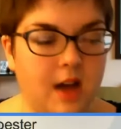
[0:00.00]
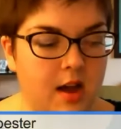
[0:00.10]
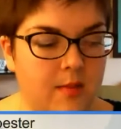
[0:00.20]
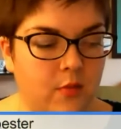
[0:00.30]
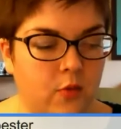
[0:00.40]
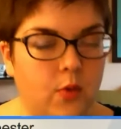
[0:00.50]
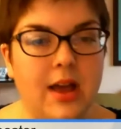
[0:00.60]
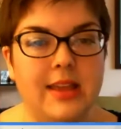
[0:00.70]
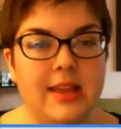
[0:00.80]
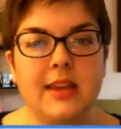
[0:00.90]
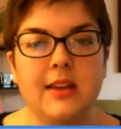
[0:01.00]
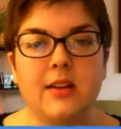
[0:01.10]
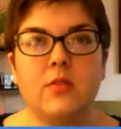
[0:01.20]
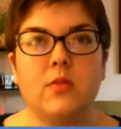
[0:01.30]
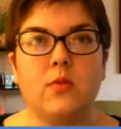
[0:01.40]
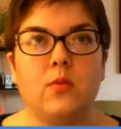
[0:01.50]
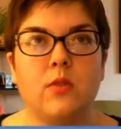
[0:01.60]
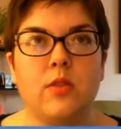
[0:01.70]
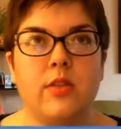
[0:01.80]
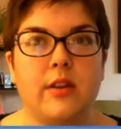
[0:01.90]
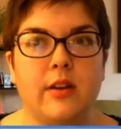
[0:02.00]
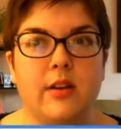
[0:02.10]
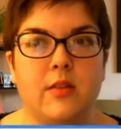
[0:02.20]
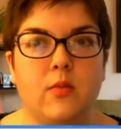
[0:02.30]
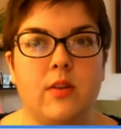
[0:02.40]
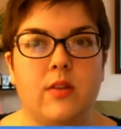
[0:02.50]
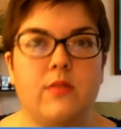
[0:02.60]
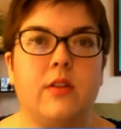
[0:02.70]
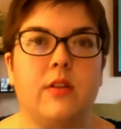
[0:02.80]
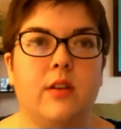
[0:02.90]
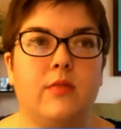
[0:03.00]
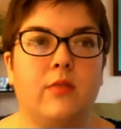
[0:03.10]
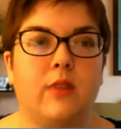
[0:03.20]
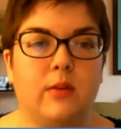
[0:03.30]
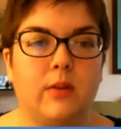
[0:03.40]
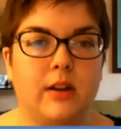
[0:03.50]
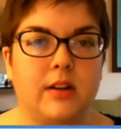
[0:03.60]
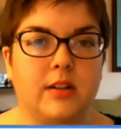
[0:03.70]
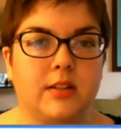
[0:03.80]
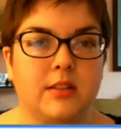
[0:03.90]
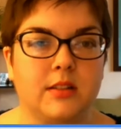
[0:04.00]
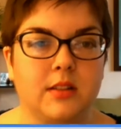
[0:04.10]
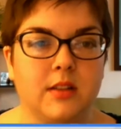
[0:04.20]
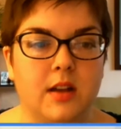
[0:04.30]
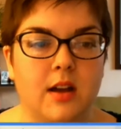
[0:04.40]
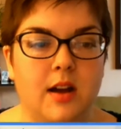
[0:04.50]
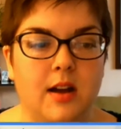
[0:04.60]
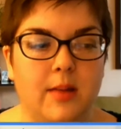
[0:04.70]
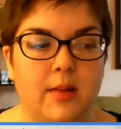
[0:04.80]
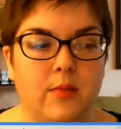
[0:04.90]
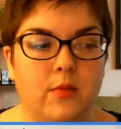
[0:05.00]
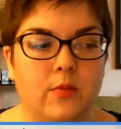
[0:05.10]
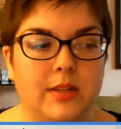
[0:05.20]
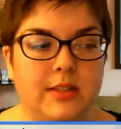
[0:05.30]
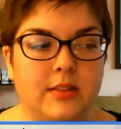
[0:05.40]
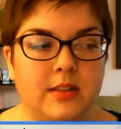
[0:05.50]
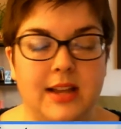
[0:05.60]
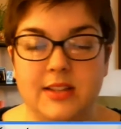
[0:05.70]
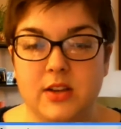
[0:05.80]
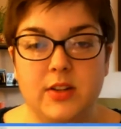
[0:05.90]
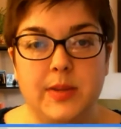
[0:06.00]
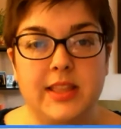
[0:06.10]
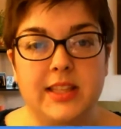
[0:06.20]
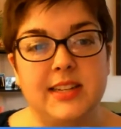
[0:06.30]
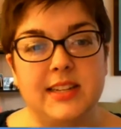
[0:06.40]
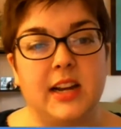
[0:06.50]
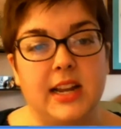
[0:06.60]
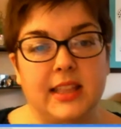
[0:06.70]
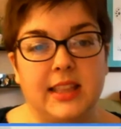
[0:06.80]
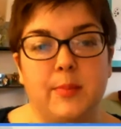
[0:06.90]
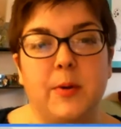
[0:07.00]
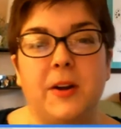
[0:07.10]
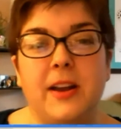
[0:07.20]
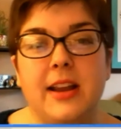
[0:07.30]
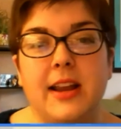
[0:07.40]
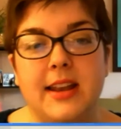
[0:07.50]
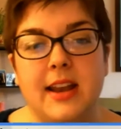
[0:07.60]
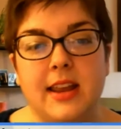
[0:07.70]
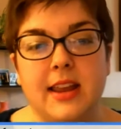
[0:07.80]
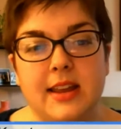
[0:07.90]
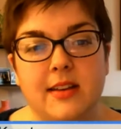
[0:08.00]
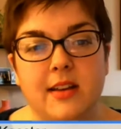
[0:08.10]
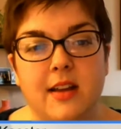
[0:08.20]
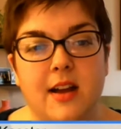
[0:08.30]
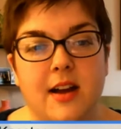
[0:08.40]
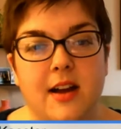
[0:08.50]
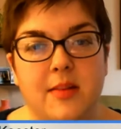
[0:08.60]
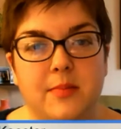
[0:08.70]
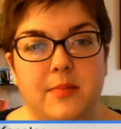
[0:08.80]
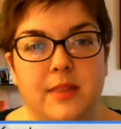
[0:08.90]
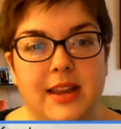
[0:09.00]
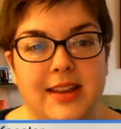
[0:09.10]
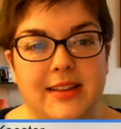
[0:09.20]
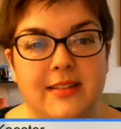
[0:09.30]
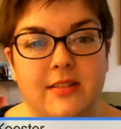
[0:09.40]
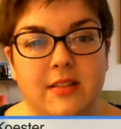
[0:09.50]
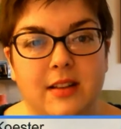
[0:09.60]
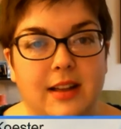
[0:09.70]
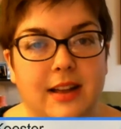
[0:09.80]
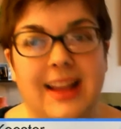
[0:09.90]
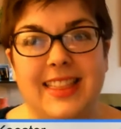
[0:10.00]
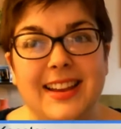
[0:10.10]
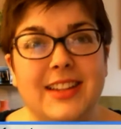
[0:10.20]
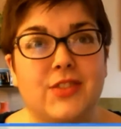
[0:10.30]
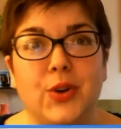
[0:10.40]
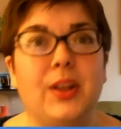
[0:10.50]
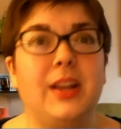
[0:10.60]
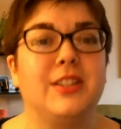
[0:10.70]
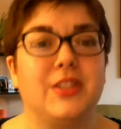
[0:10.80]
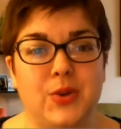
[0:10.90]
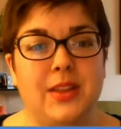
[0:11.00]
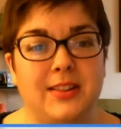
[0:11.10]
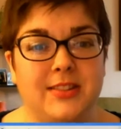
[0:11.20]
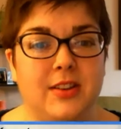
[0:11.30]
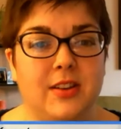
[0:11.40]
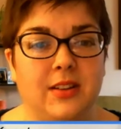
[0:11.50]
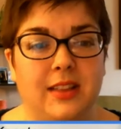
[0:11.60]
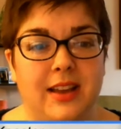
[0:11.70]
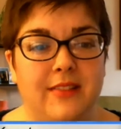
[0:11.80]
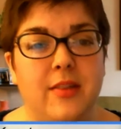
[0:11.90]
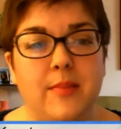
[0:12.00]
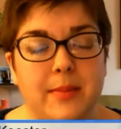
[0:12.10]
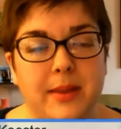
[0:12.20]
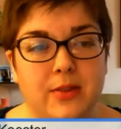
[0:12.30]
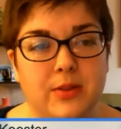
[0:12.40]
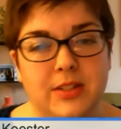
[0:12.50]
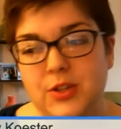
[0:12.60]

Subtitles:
Well, I think one of the front runners has always been the Darien Library in Connecticut. In I think as early as 2011, maybe it was